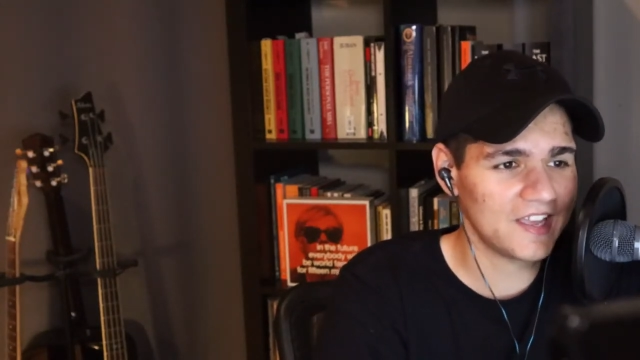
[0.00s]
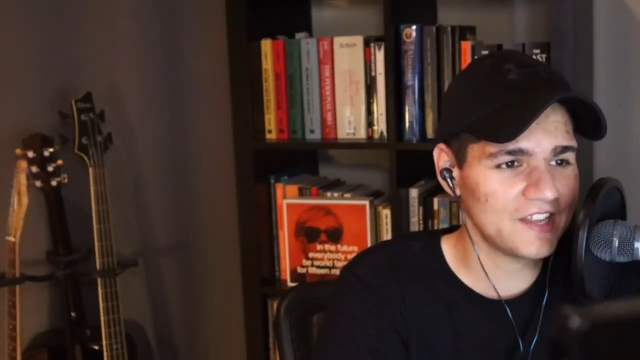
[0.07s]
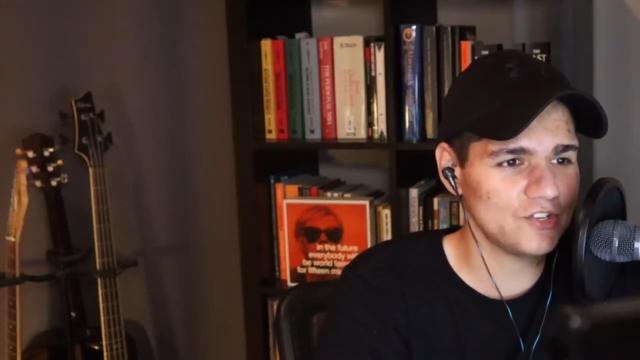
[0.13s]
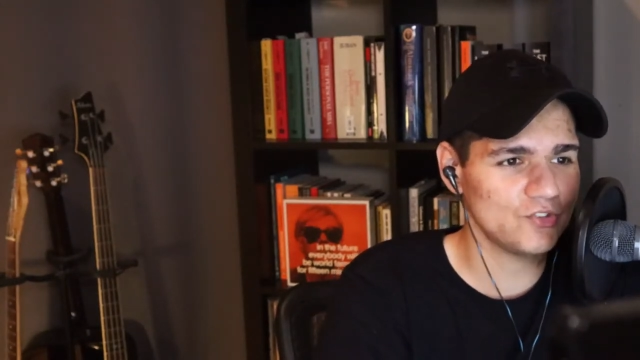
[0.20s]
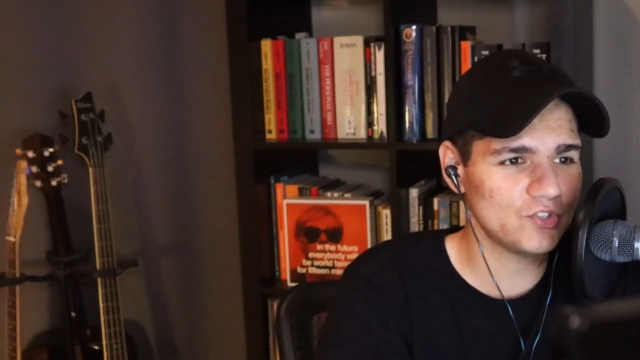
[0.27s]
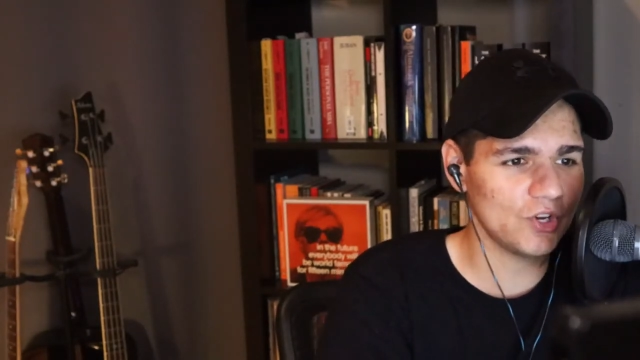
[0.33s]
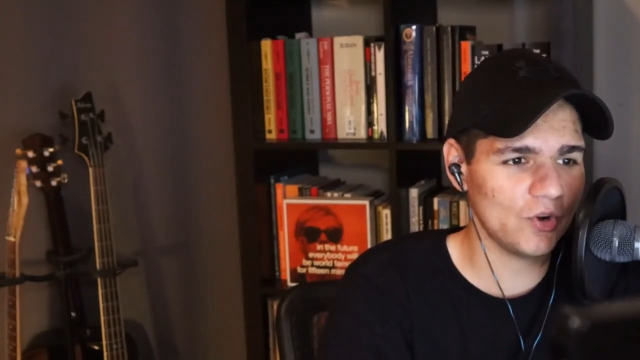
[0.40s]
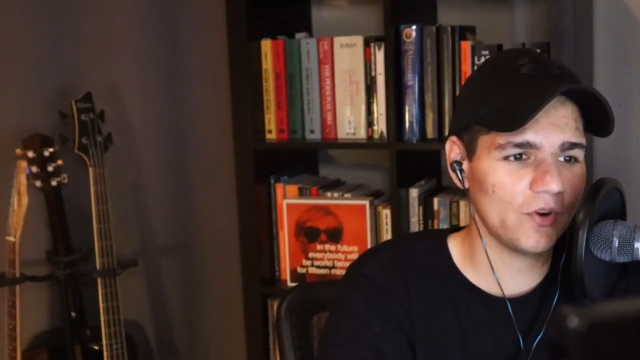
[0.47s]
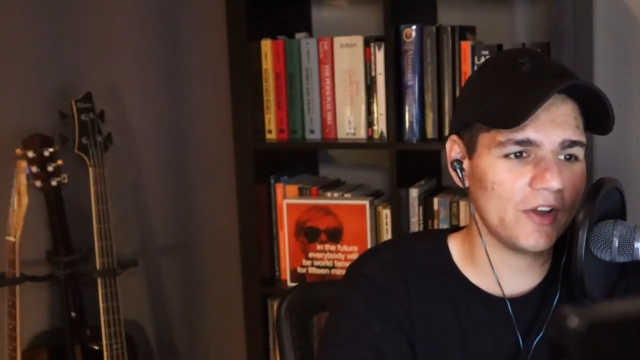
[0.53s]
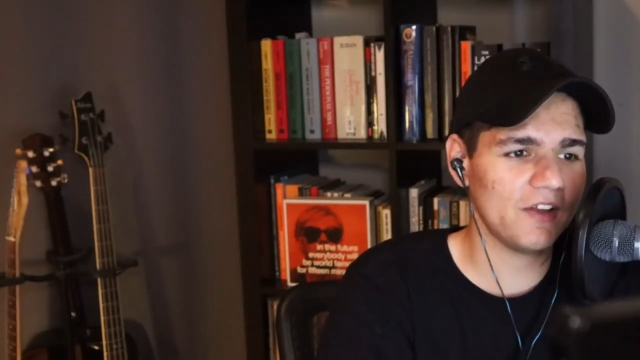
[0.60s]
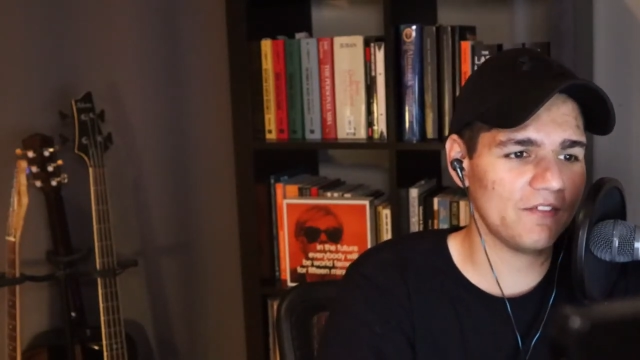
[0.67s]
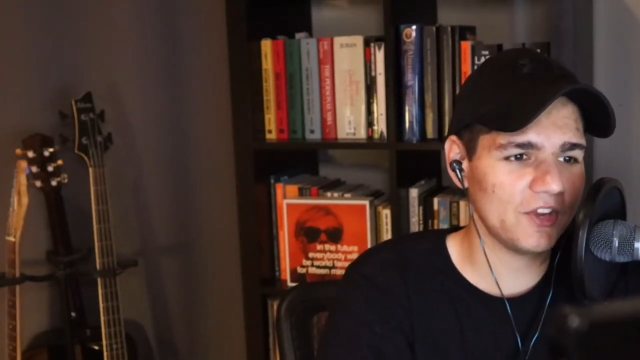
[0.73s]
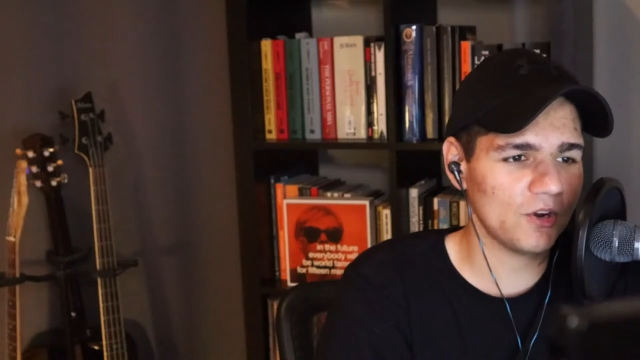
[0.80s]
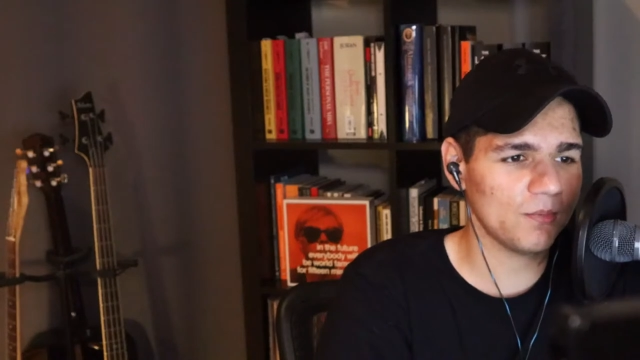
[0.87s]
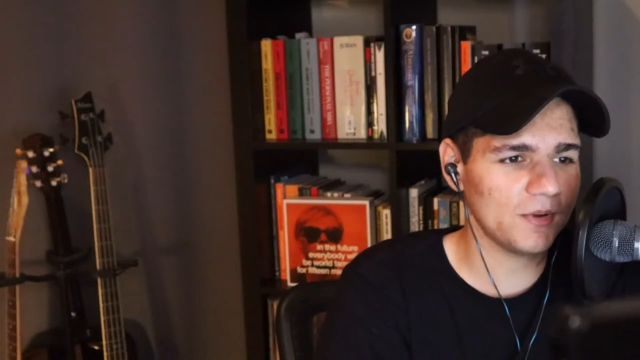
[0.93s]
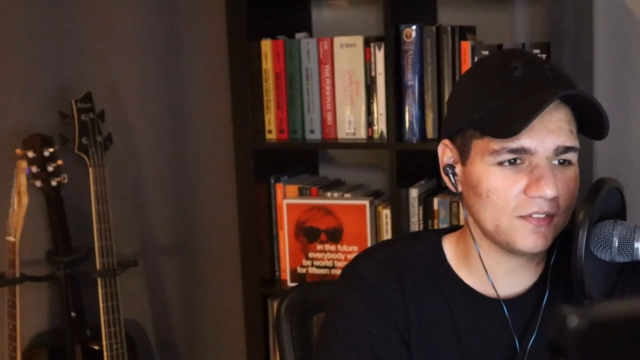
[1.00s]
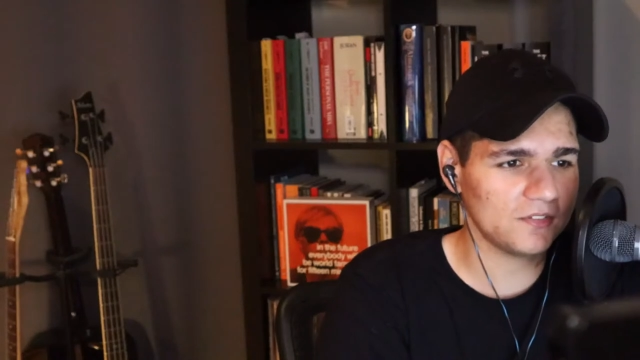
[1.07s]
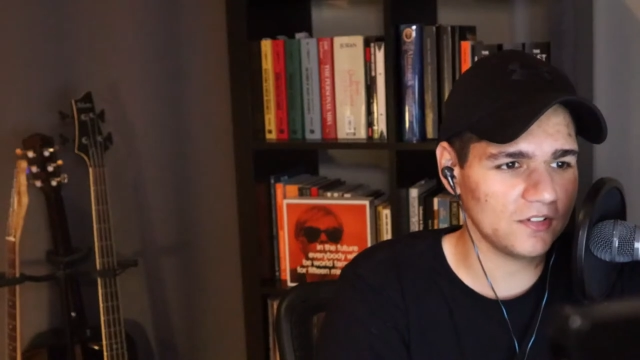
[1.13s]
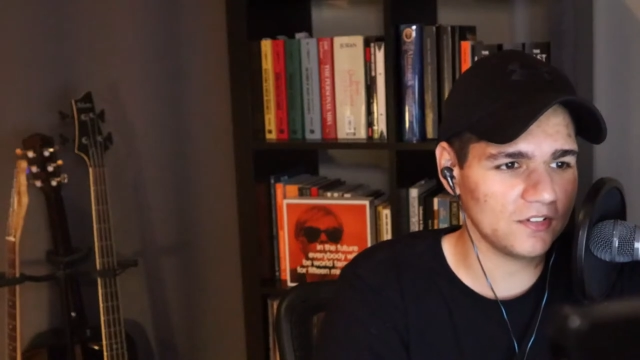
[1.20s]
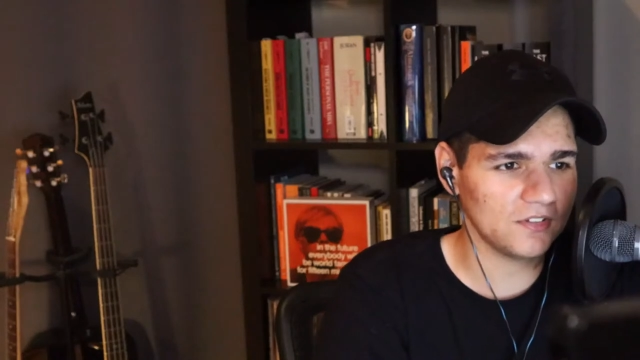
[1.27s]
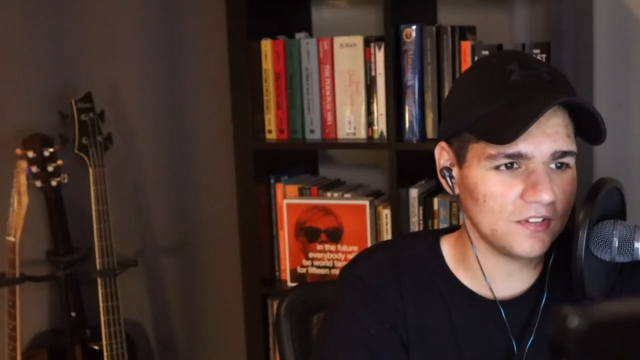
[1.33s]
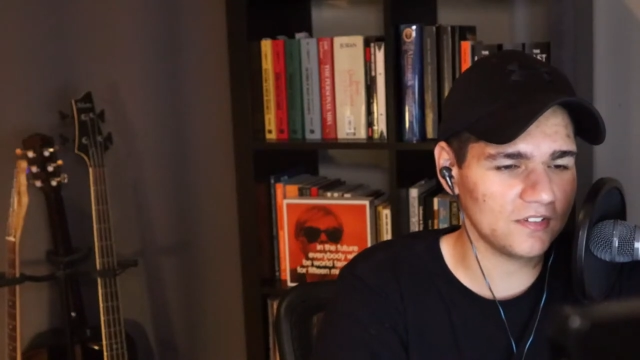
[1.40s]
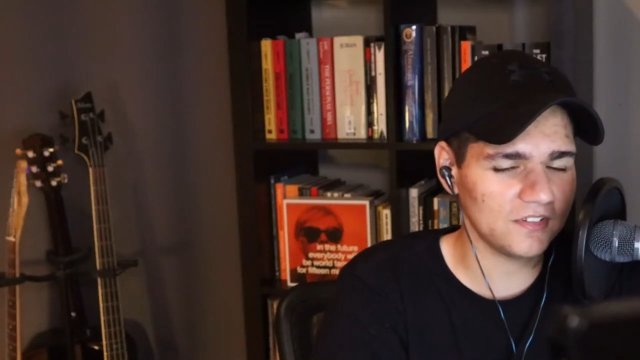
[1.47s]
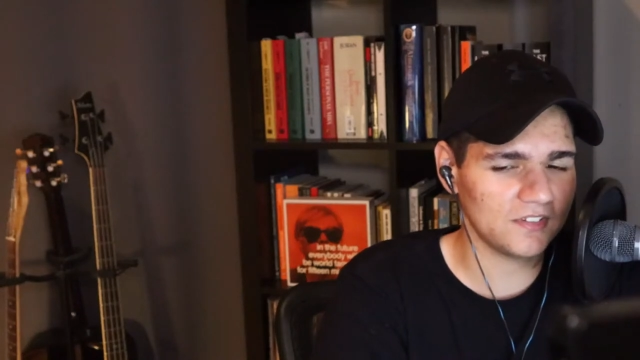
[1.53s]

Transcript: and you don't have error messages,